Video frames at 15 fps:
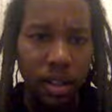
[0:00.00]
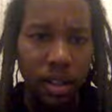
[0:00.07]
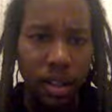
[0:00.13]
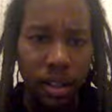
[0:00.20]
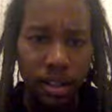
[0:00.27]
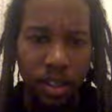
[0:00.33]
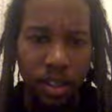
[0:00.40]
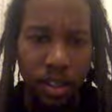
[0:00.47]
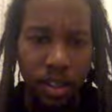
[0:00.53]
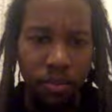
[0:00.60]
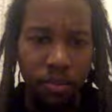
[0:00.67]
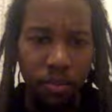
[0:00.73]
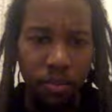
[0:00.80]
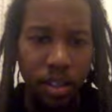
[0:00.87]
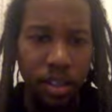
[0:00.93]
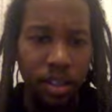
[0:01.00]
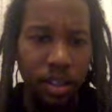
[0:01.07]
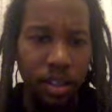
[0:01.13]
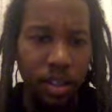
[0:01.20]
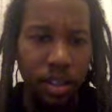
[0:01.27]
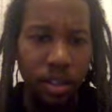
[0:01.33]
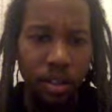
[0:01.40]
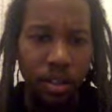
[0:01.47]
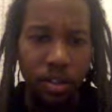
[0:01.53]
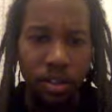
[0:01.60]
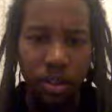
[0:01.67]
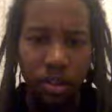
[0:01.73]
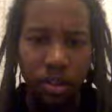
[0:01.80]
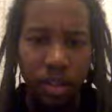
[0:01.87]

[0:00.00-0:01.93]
I can take it from JSON, or you can